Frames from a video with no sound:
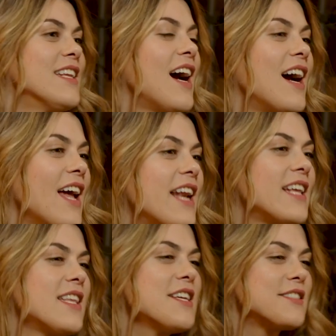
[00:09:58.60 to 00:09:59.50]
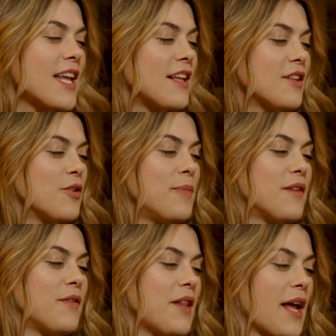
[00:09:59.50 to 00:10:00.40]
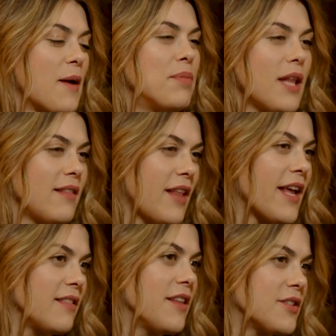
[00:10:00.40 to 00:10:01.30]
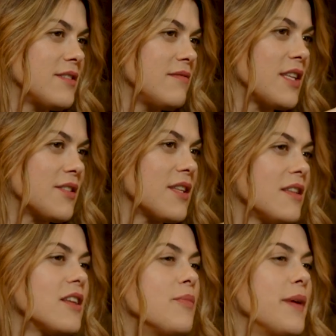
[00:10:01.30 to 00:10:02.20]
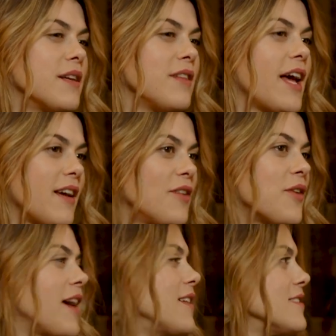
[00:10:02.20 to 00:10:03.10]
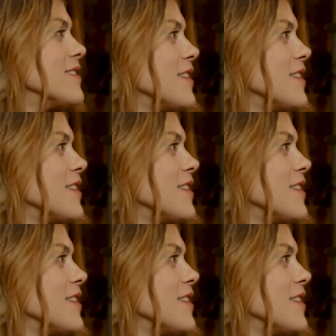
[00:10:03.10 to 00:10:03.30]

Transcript: Yeah, and I think it's like a little bit of a like a ble like there's there's a little bit of like, okay, it's